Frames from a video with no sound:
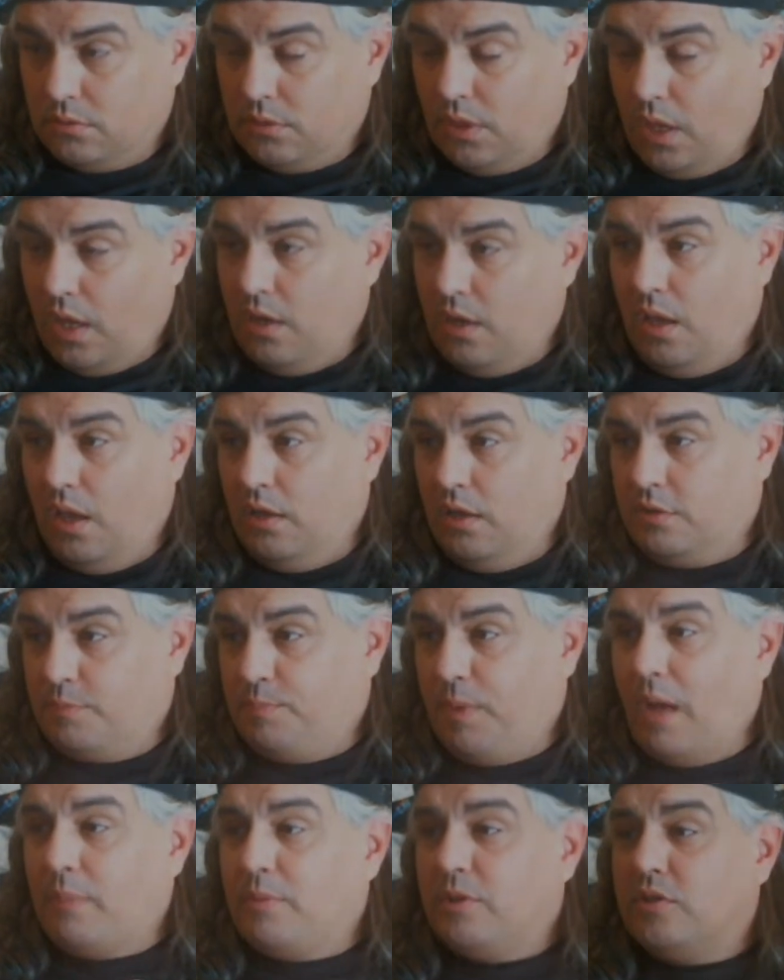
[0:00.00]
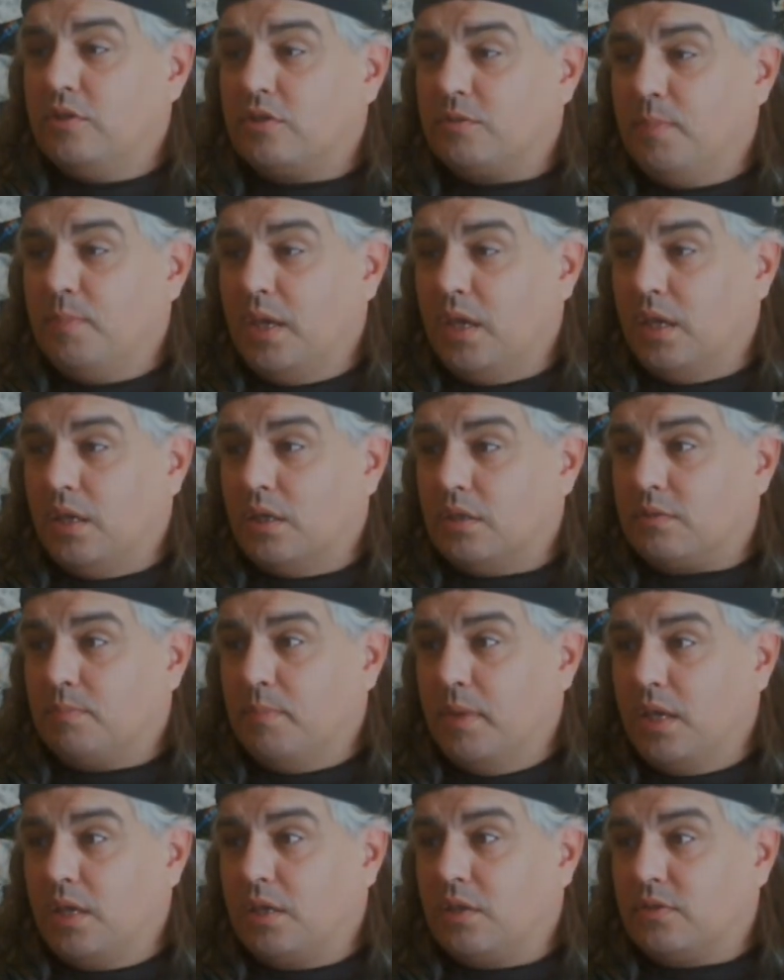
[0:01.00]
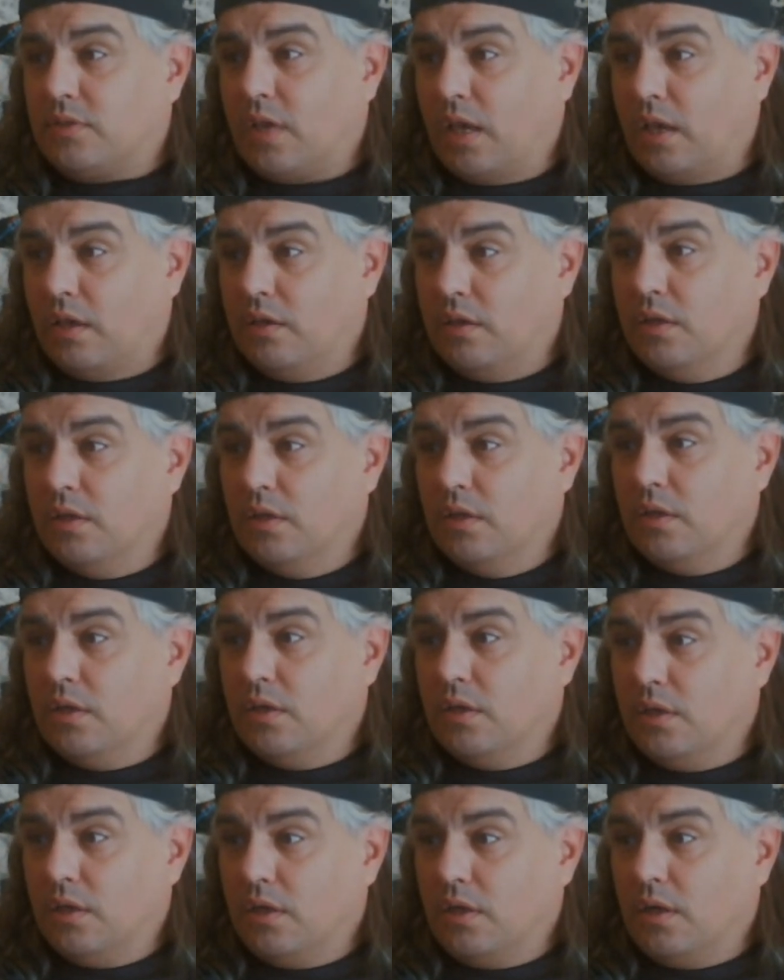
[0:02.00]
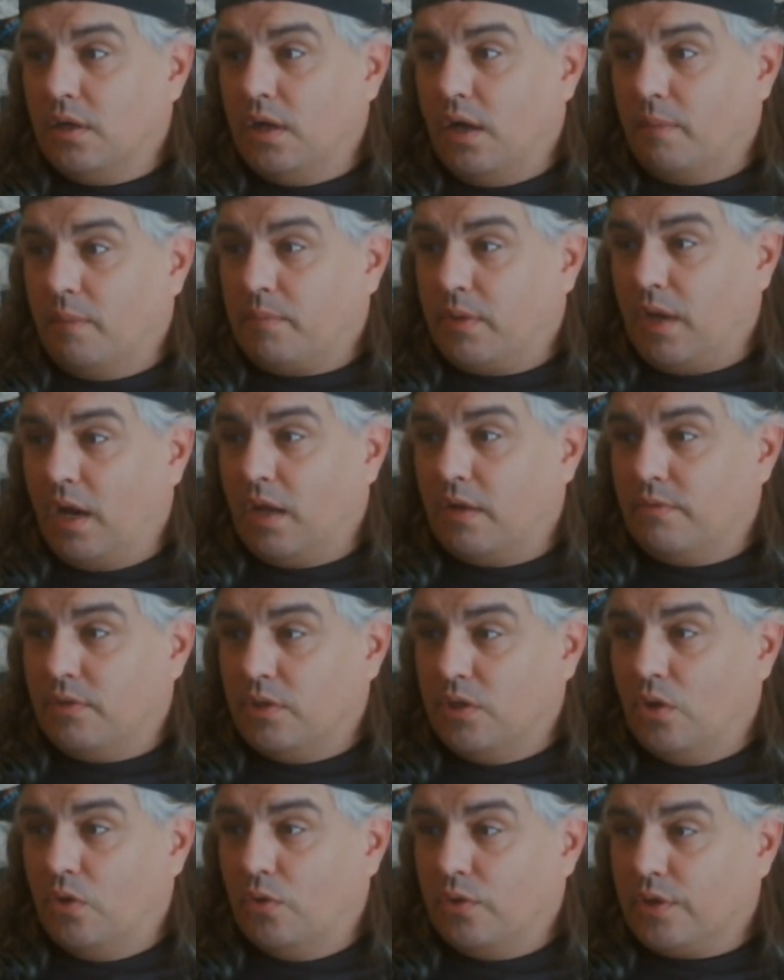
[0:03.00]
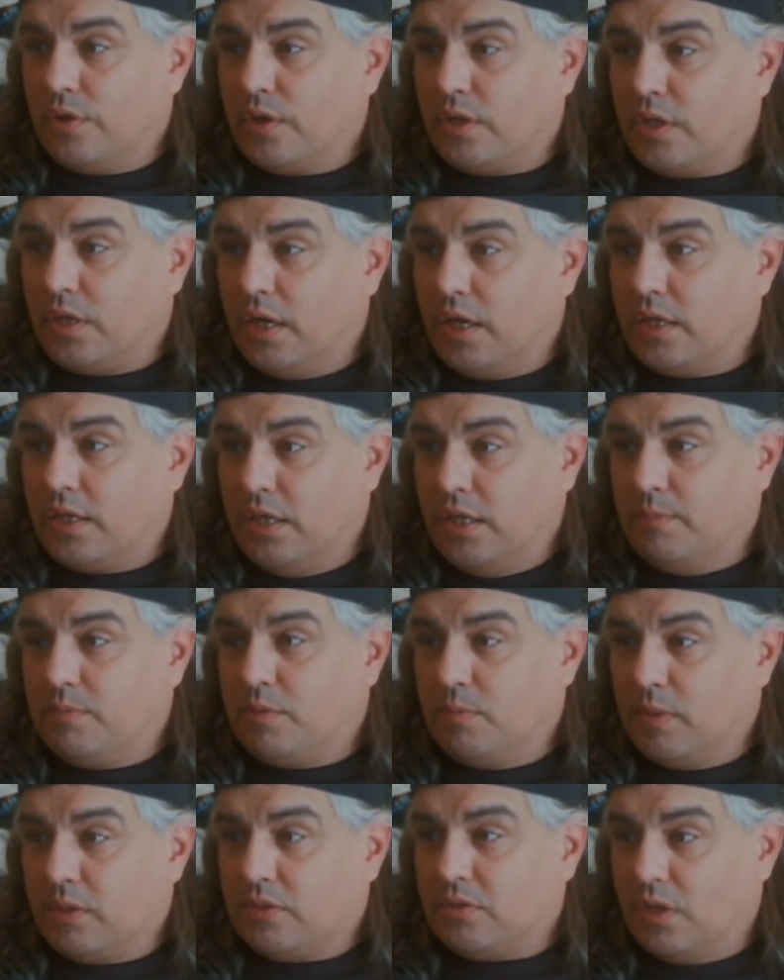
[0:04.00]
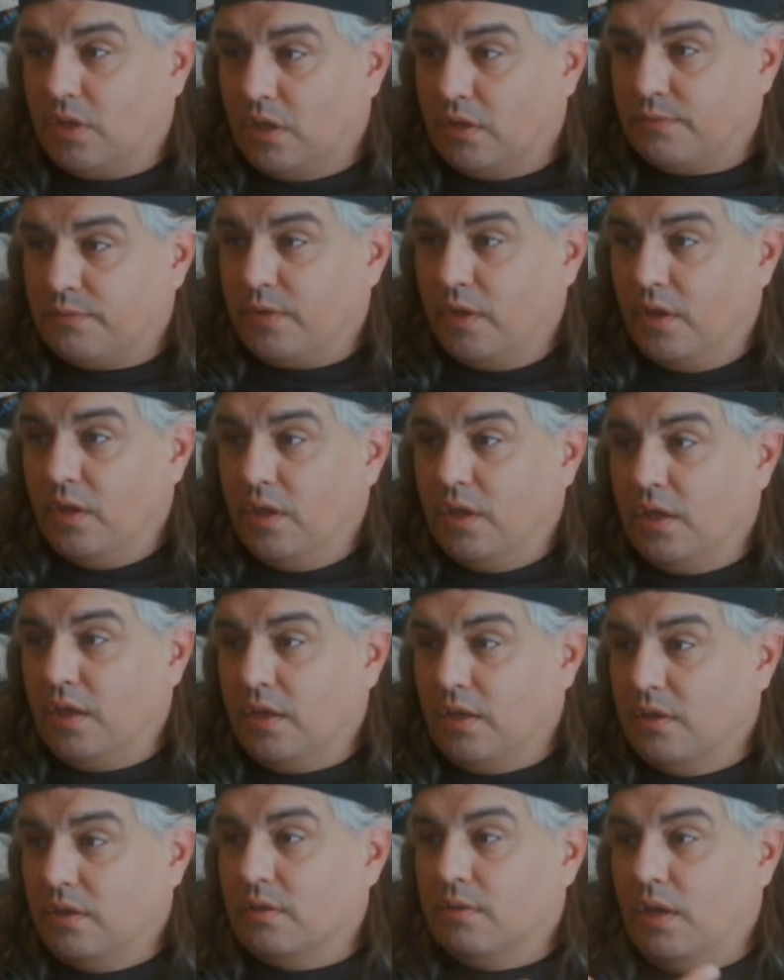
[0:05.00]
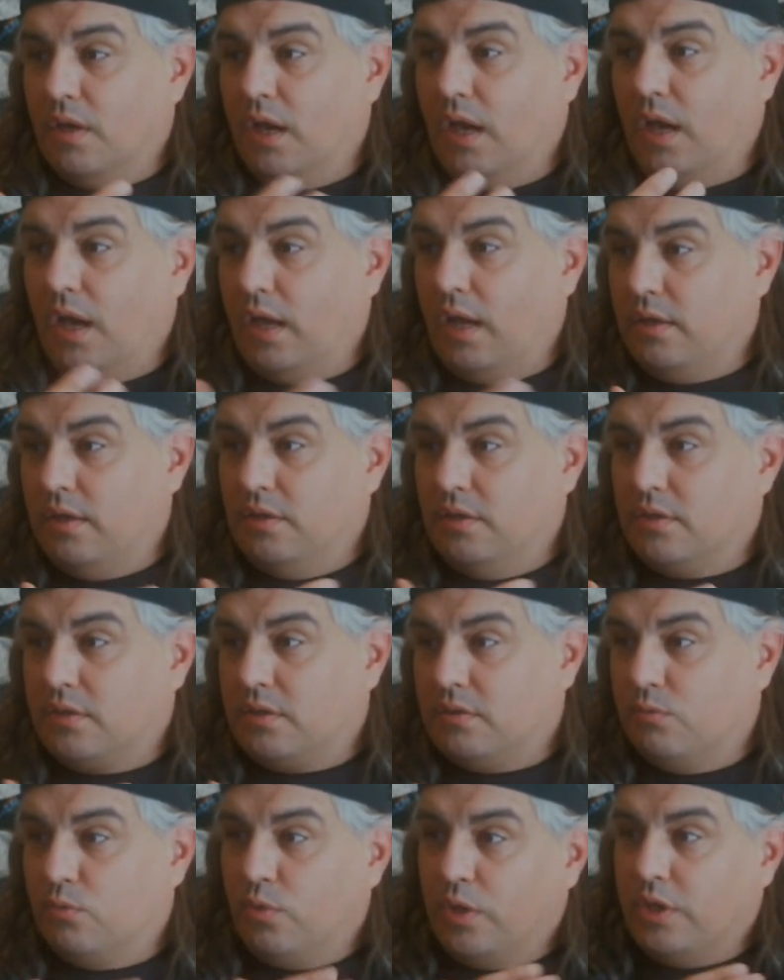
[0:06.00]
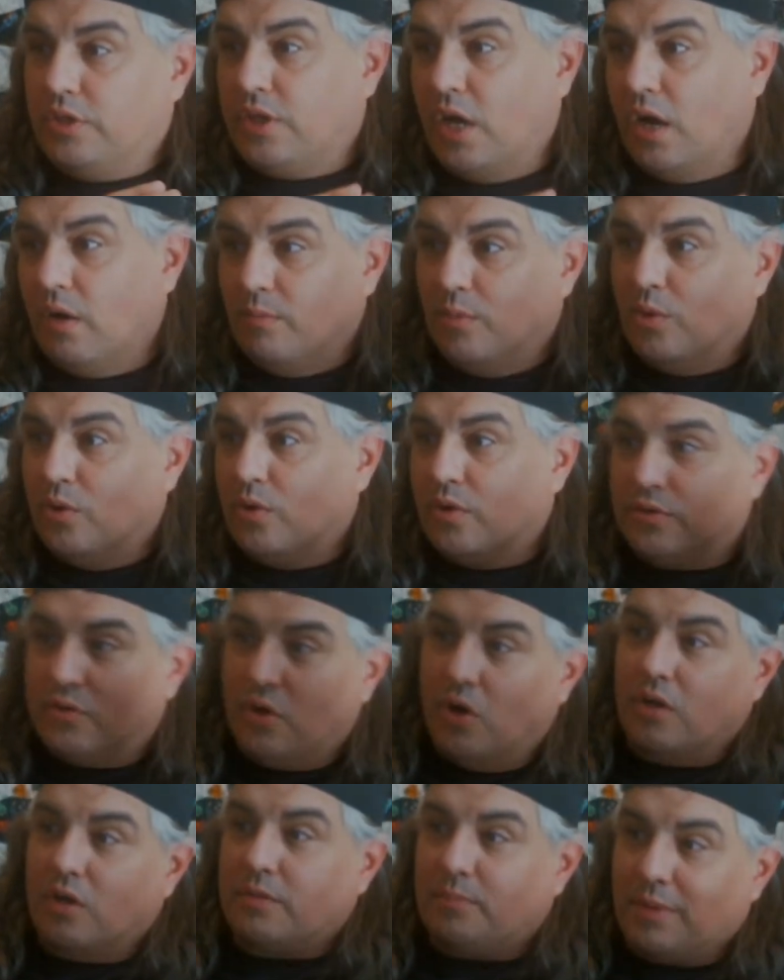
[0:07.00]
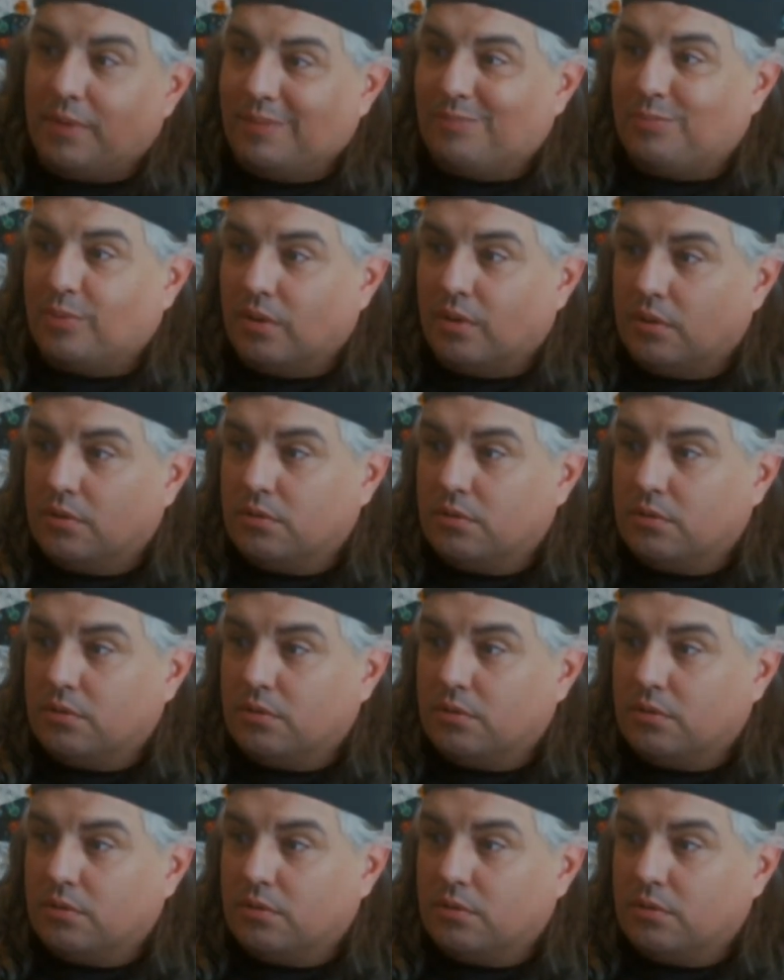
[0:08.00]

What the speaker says: And it's probably just me. It's me because I I'm kind of a loner. I kind of keep to myself, and I need to reach out more and talk to people,